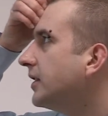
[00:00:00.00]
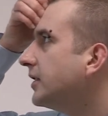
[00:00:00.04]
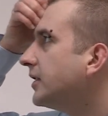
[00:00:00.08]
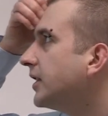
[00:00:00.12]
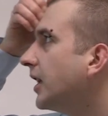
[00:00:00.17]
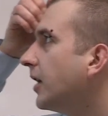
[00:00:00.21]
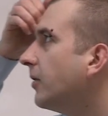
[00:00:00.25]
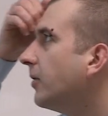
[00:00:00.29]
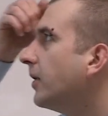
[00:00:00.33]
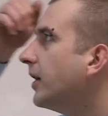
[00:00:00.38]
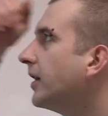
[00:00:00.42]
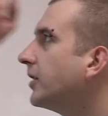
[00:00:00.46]

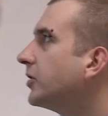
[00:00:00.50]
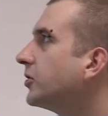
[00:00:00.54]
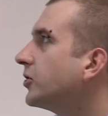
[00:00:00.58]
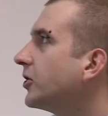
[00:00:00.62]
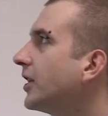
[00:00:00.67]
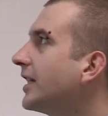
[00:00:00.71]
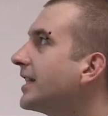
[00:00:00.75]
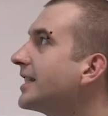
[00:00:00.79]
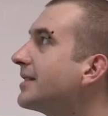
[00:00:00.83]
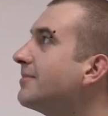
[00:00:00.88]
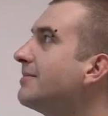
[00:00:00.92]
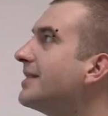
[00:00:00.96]
show
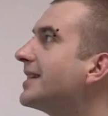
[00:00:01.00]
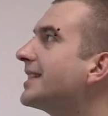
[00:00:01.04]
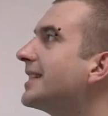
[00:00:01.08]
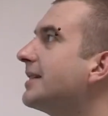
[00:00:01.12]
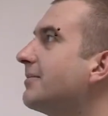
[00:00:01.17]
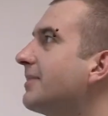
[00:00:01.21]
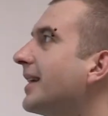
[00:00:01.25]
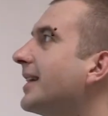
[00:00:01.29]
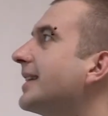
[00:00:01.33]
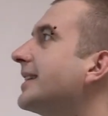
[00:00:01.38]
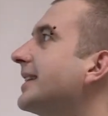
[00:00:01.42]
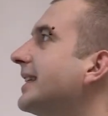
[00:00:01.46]

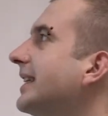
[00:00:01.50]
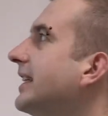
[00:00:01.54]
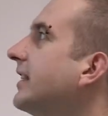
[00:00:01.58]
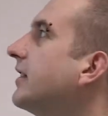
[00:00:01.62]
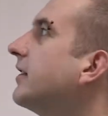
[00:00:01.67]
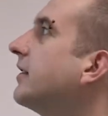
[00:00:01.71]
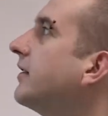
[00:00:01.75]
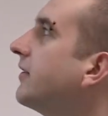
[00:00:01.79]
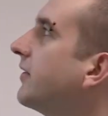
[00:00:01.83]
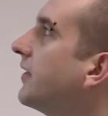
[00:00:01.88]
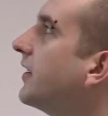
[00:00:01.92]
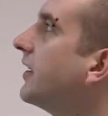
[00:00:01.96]
transmissibility
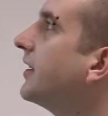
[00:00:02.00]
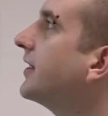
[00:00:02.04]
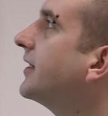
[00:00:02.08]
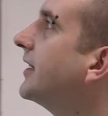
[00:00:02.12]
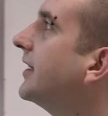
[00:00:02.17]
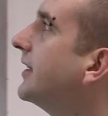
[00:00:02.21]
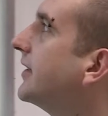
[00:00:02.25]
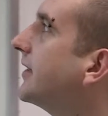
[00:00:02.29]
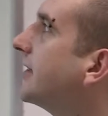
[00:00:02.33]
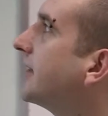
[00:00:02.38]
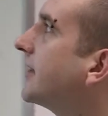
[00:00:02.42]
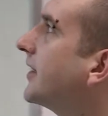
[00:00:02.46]

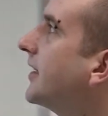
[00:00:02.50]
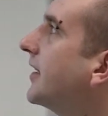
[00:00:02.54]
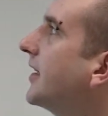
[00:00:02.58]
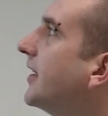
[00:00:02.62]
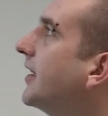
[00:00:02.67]
versus